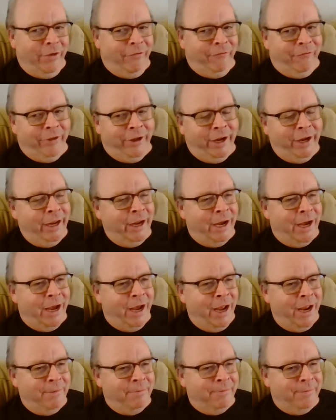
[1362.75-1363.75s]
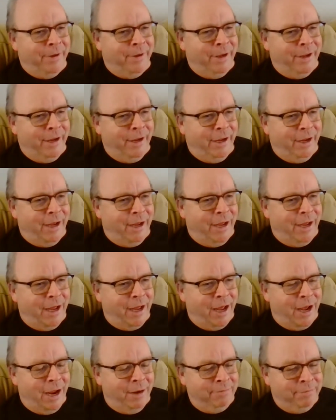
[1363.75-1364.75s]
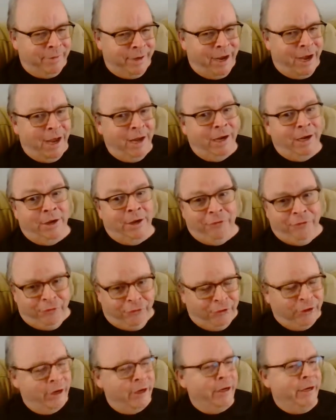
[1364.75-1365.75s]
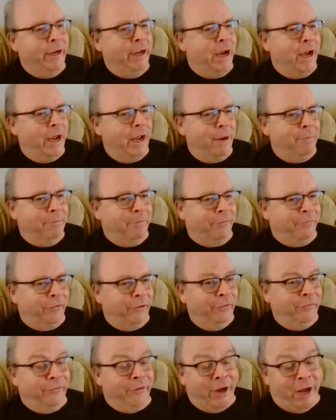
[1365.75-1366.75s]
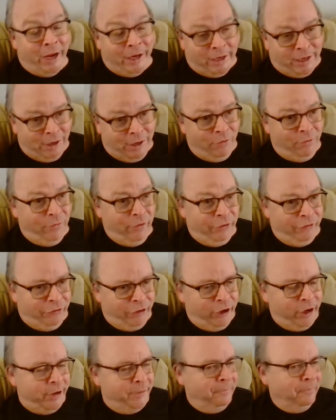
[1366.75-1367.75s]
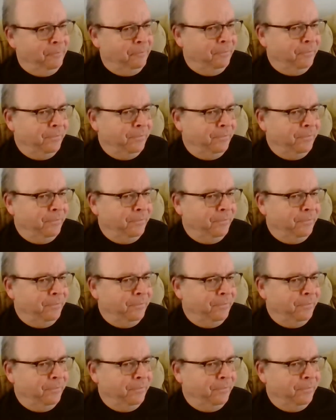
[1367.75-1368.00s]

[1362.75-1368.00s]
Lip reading: Vinny. I'm not a gin guy. I prefer vodka over gin.